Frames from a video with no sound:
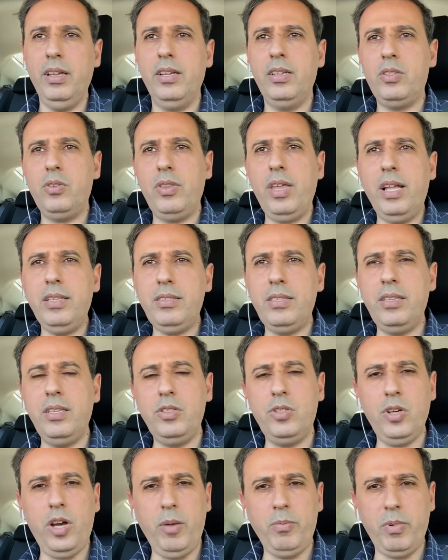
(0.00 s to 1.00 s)
So that's the
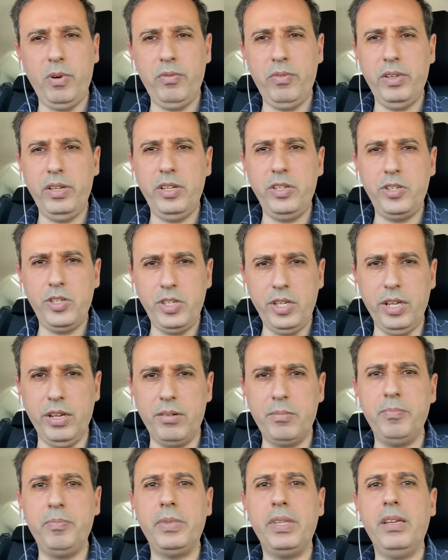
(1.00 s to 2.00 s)
job of an engineer,